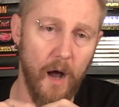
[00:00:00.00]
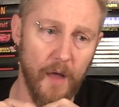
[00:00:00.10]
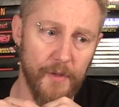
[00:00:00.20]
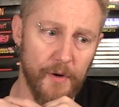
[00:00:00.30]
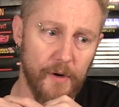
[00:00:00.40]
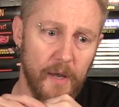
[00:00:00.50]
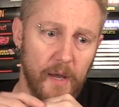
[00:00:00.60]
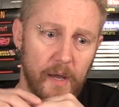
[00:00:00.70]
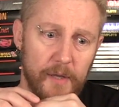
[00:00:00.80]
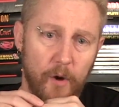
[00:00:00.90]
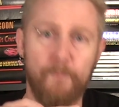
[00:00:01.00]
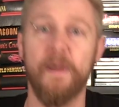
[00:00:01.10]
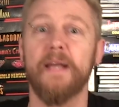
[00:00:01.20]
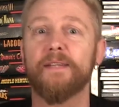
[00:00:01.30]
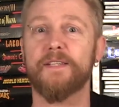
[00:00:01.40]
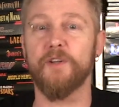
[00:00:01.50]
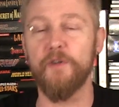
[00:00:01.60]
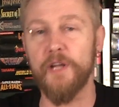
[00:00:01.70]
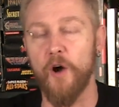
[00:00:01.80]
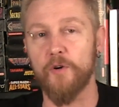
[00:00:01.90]
other you know big
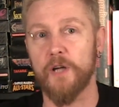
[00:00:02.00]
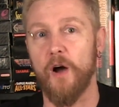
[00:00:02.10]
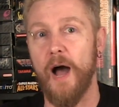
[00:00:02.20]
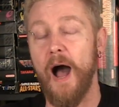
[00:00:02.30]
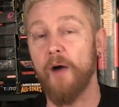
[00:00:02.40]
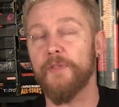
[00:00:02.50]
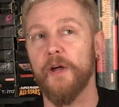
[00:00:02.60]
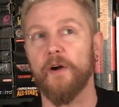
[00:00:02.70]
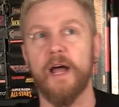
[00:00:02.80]
studios uh, uh, out there.